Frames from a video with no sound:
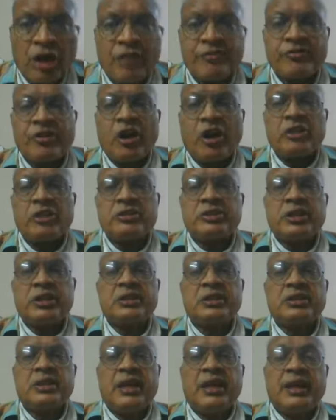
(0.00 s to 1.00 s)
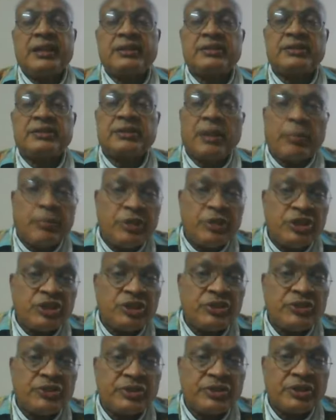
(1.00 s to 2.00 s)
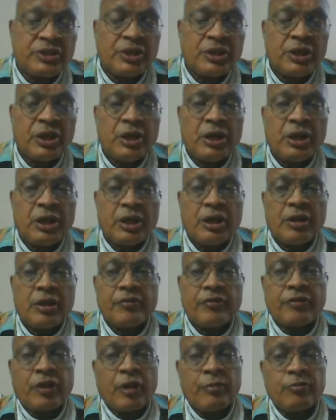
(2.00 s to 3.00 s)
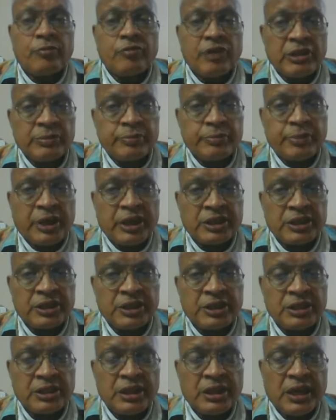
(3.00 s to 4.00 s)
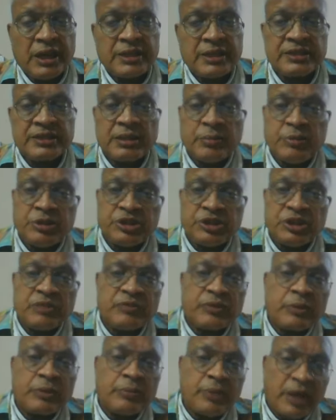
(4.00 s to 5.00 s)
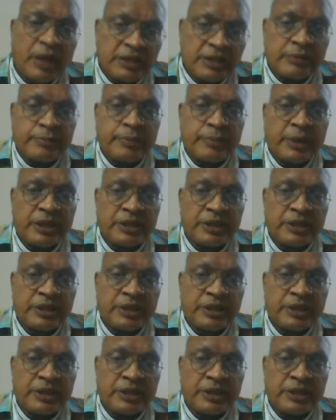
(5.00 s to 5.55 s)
of contract and submissions from one party and submission from other